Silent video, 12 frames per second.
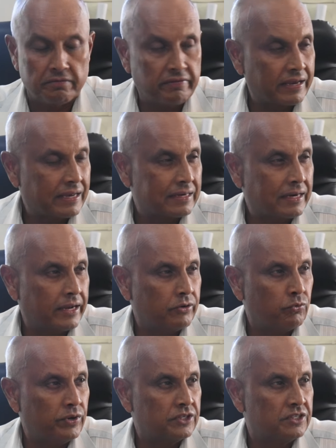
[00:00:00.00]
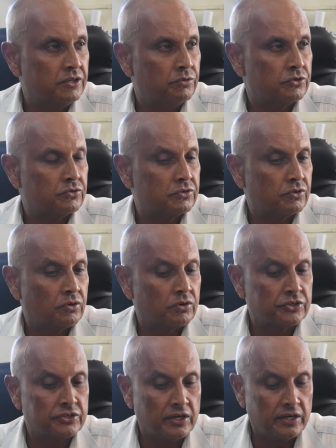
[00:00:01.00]
Venkat Naidu, as he was
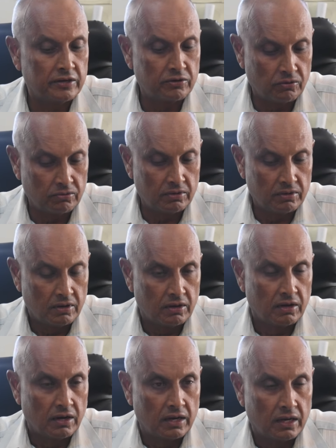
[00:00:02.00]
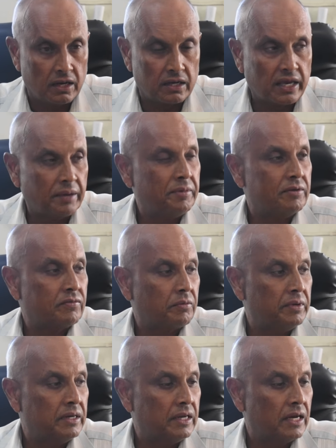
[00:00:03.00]
originally known, came in
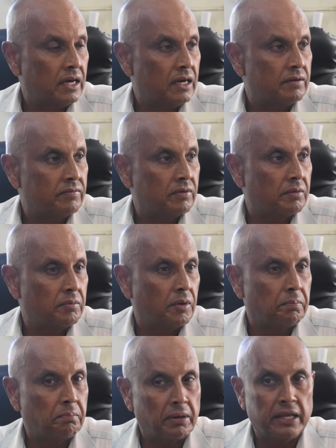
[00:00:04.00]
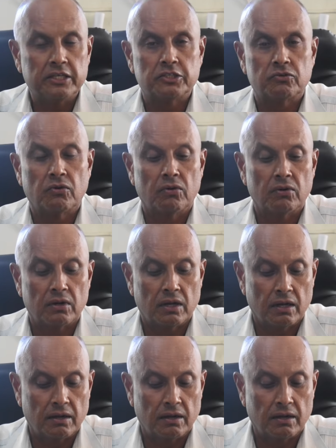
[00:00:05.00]
from India, from a place called